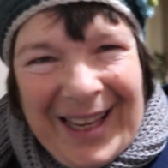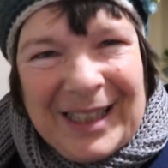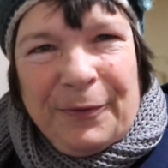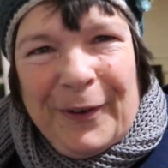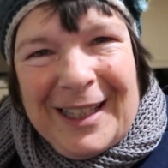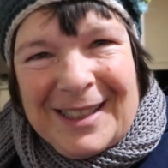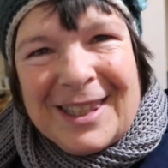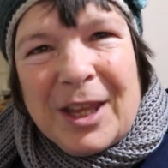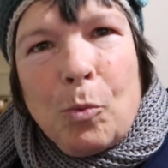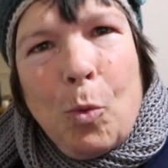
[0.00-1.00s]
He's
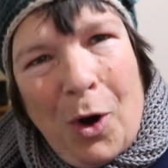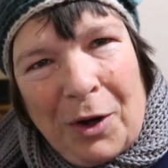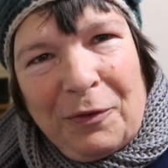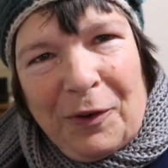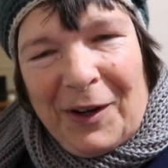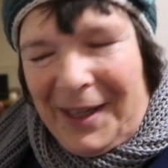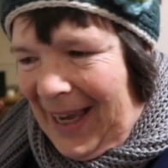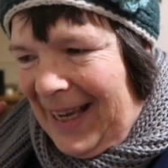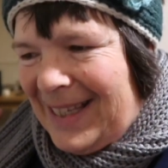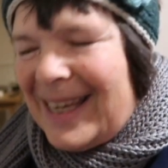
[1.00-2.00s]
fixed the Wi-Fi
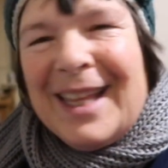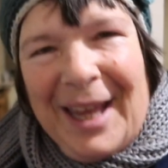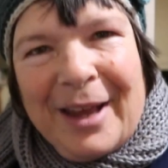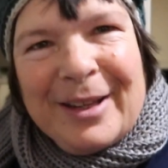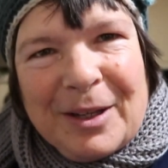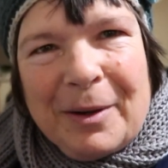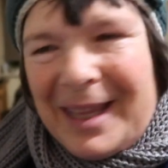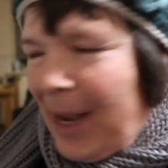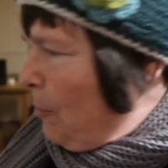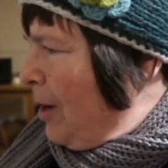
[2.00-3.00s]
heating so
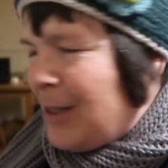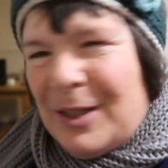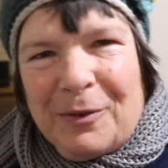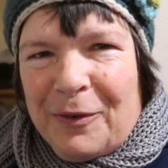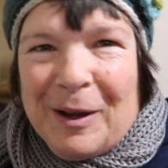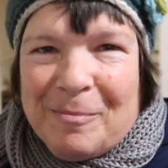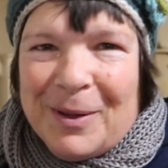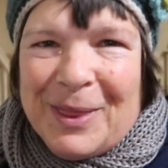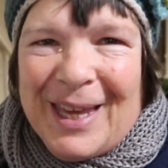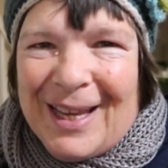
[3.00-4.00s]
it now works on phone.
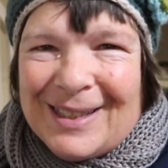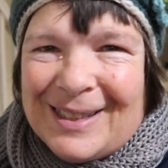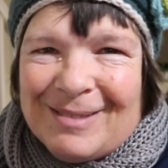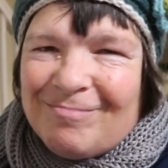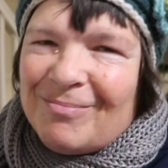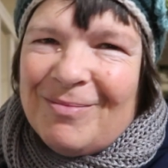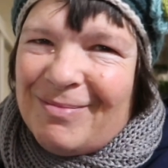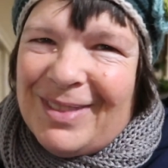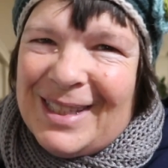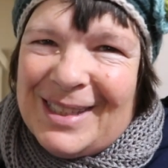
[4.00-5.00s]
But this
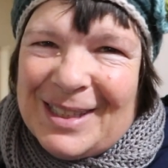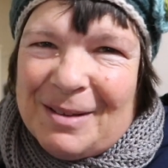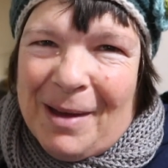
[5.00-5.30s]
is